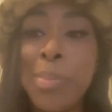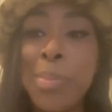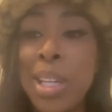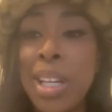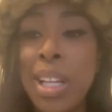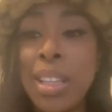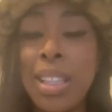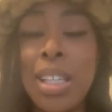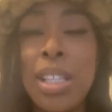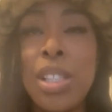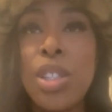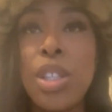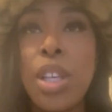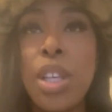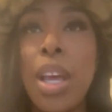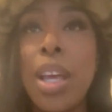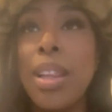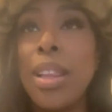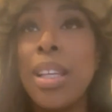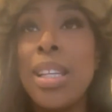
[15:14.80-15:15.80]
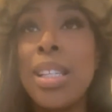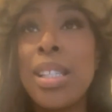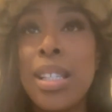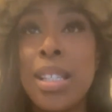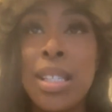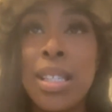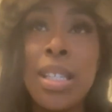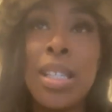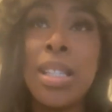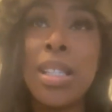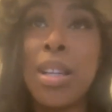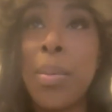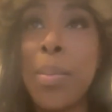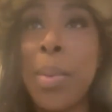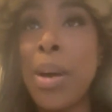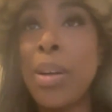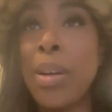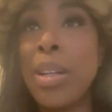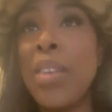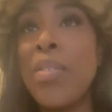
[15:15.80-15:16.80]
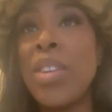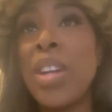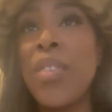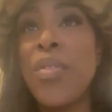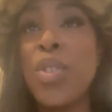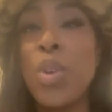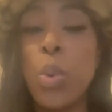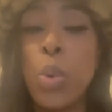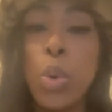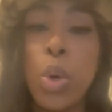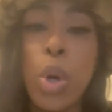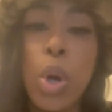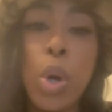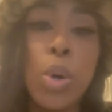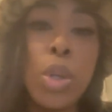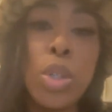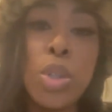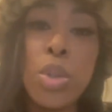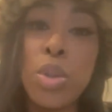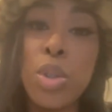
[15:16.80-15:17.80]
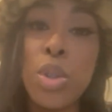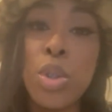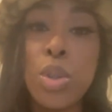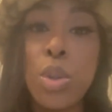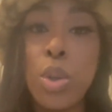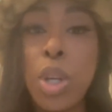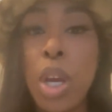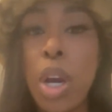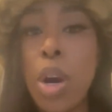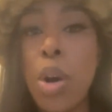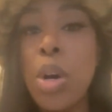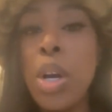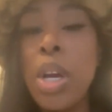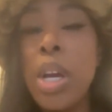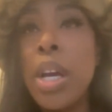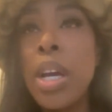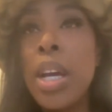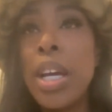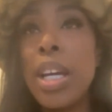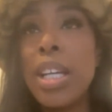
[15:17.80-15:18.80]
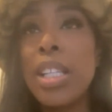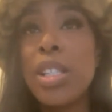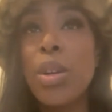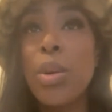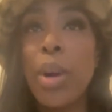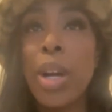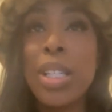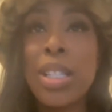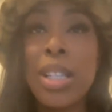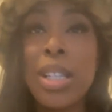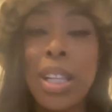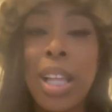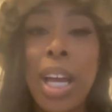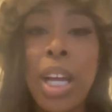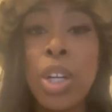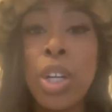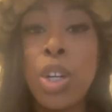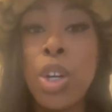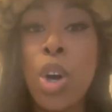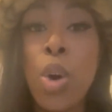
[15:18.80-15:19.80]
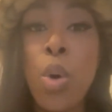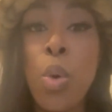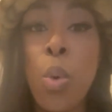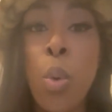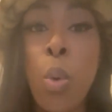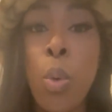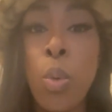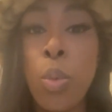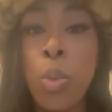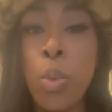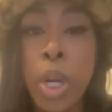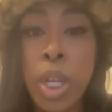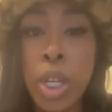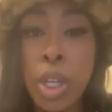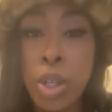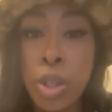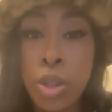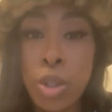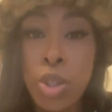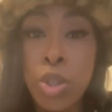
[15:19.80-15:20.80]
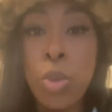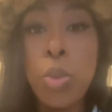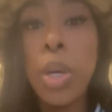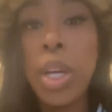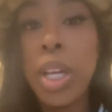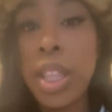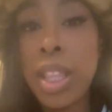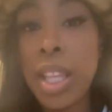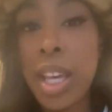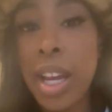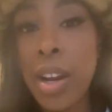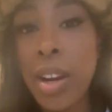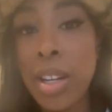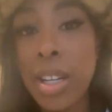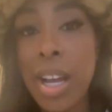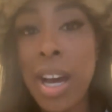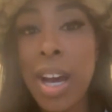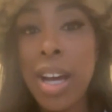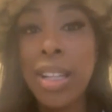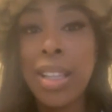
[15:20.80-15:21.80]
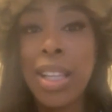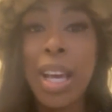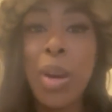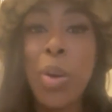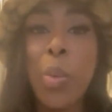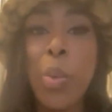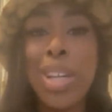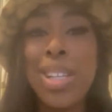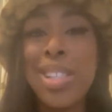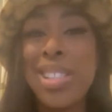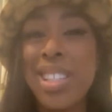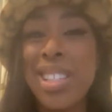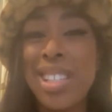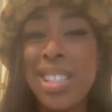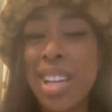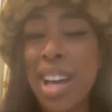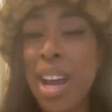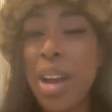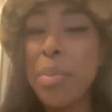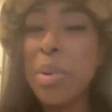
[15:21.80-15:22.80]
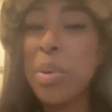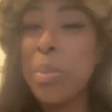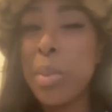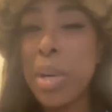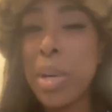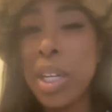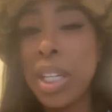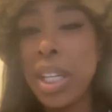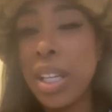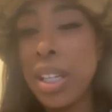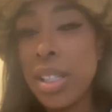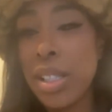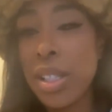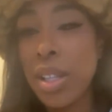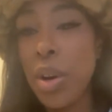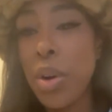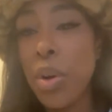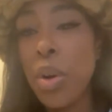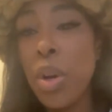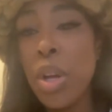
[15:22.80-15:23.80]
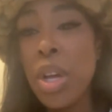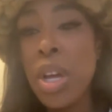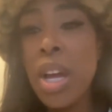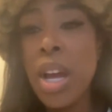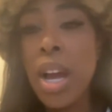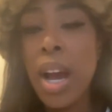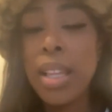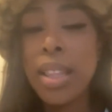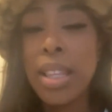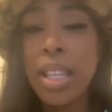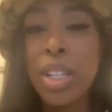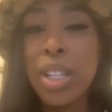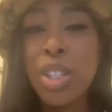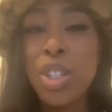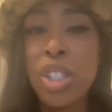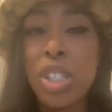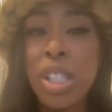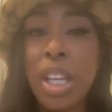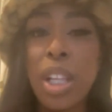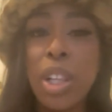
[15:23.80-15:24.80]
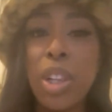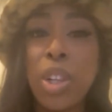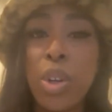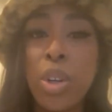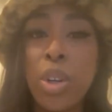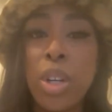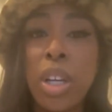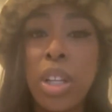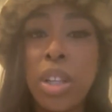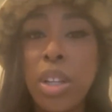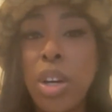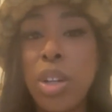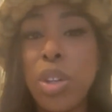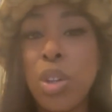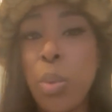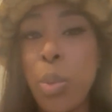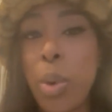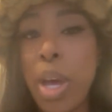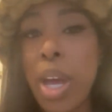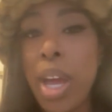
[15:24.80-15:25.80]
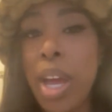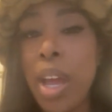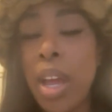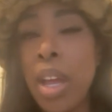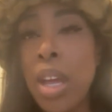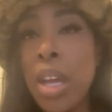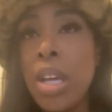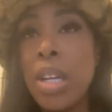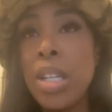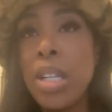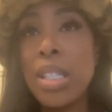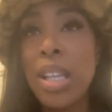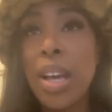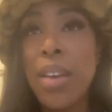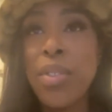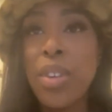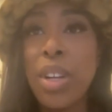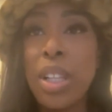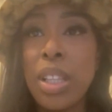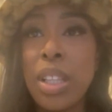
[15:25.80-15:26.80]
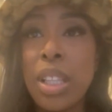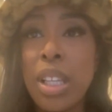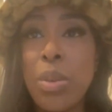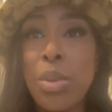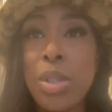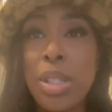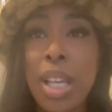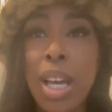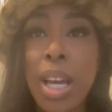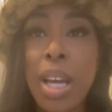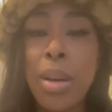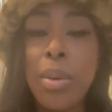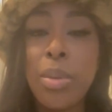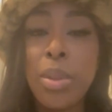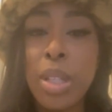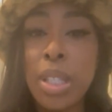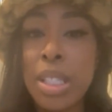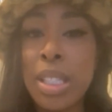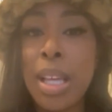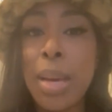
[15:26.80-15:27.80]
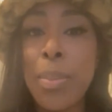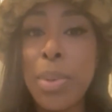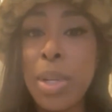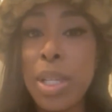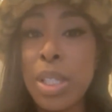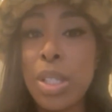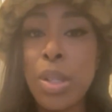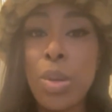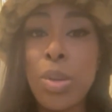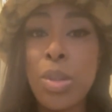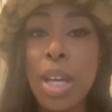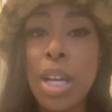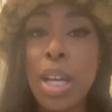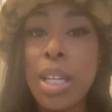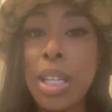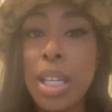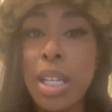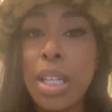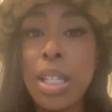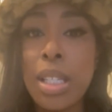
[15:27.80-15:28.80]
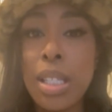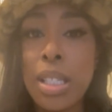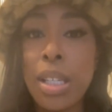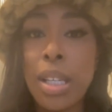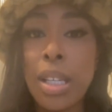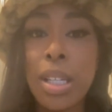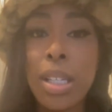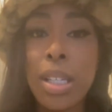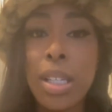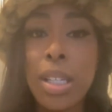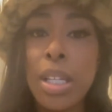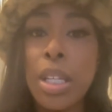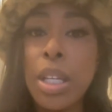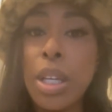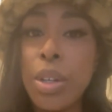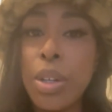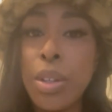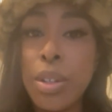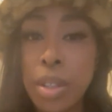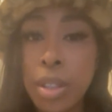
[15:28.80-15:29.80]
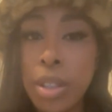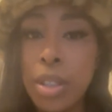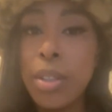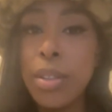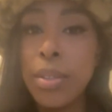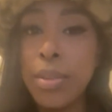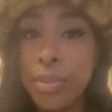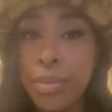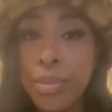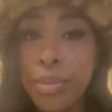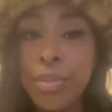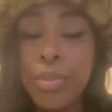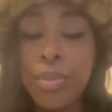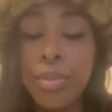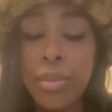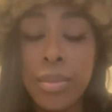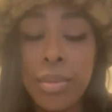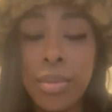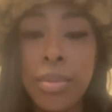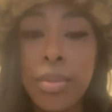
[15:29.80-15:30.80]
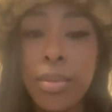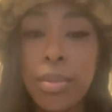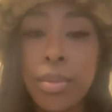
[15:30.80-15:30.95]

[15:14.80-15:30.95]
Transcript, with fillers: Like, you got, I mean, at least a decent amount. Even if you go into a studio, it's great to like know what you're doing there and not like wasting time and money. So I think just like learning along the way definitely was like the stepping stones I needed to continue.